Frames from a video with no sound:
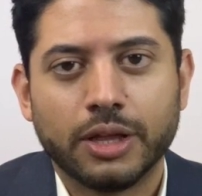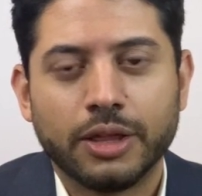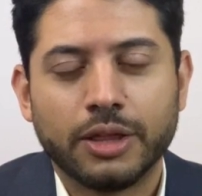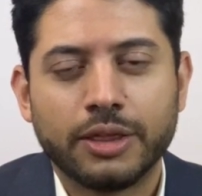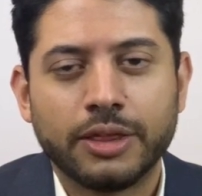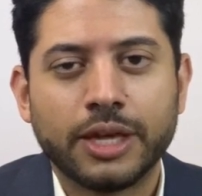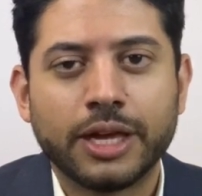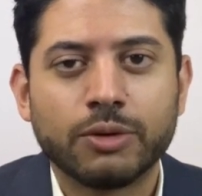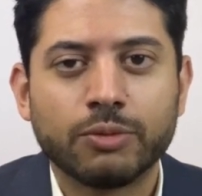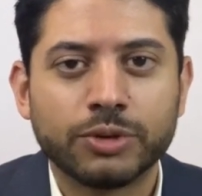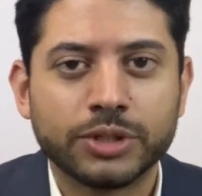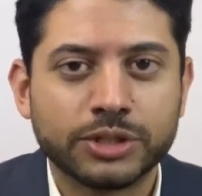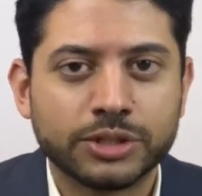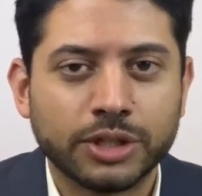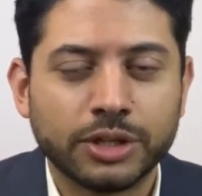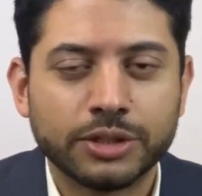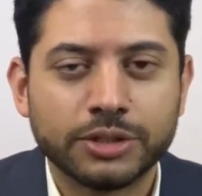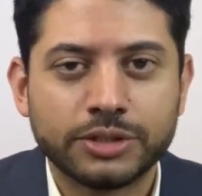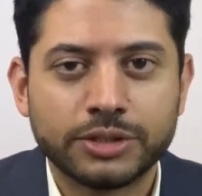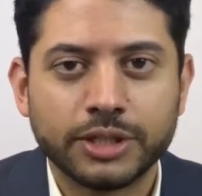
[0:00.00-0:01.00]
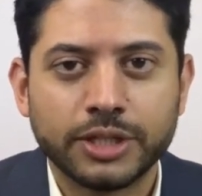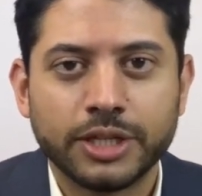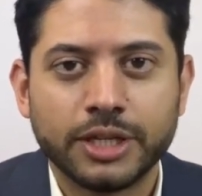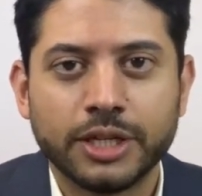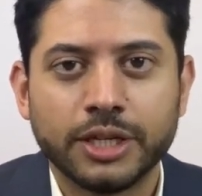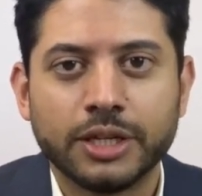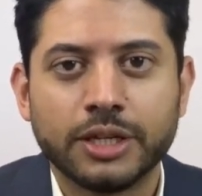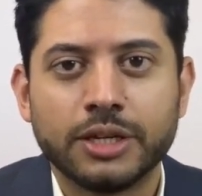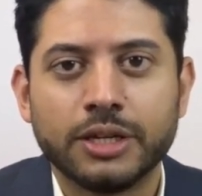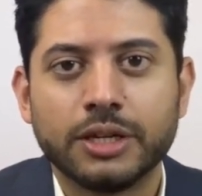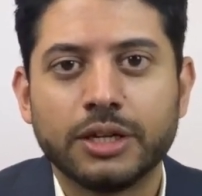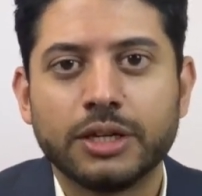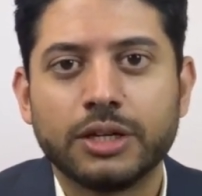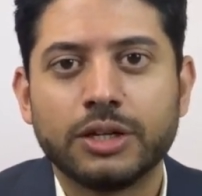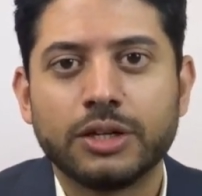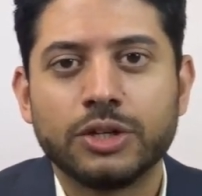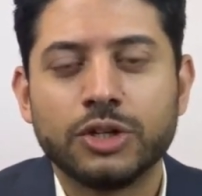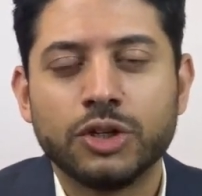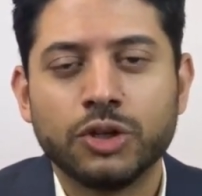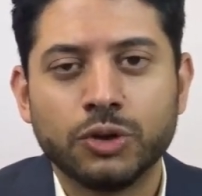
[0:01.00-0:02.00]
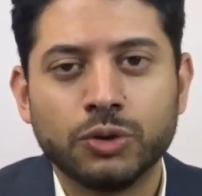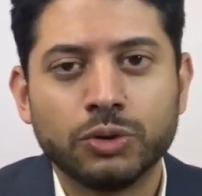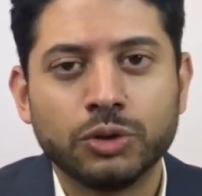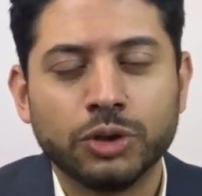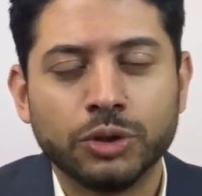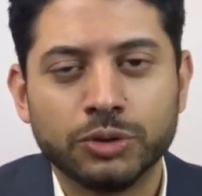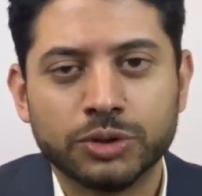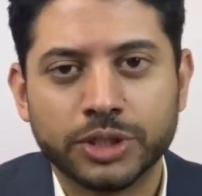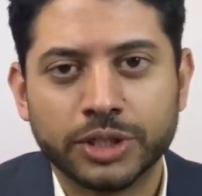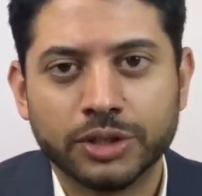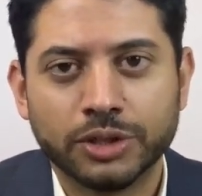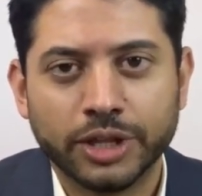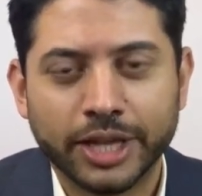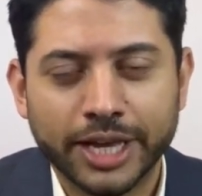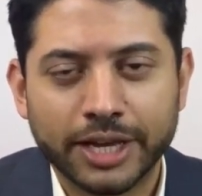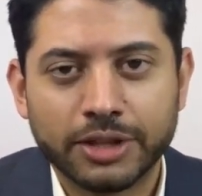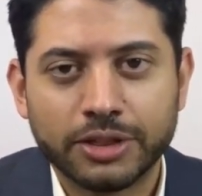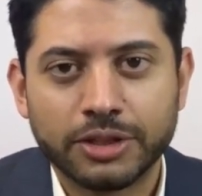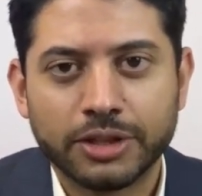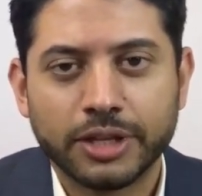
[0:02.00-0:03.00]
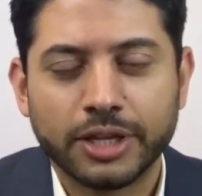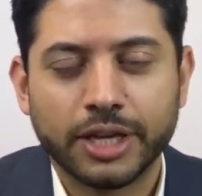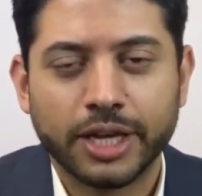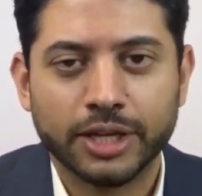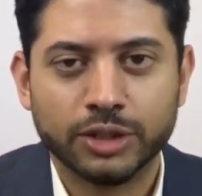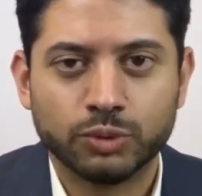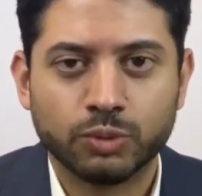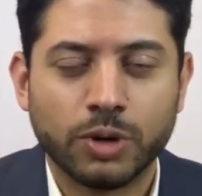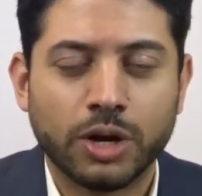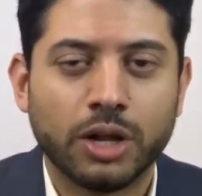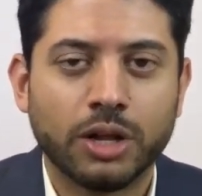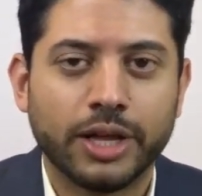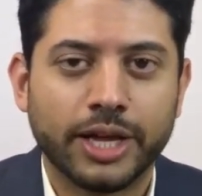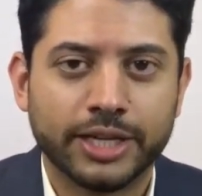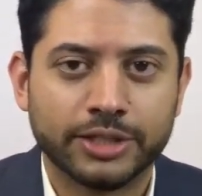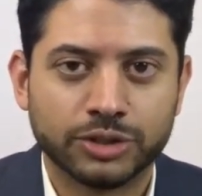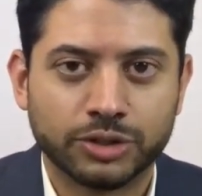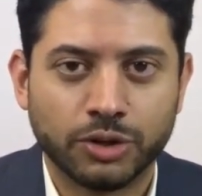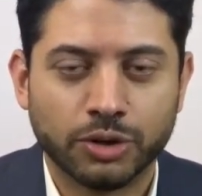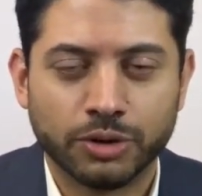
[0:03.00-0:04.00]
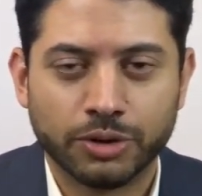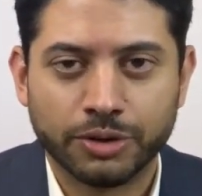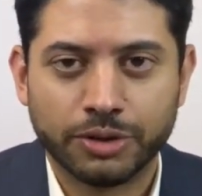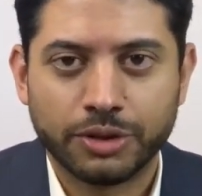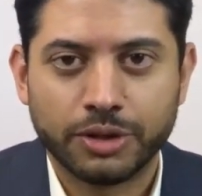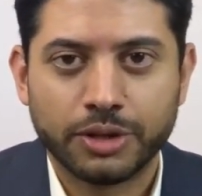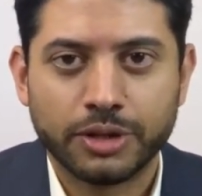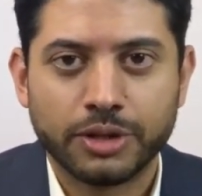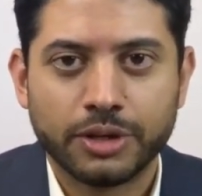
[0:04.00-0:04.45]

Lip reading: that results in you losing length as well as girth.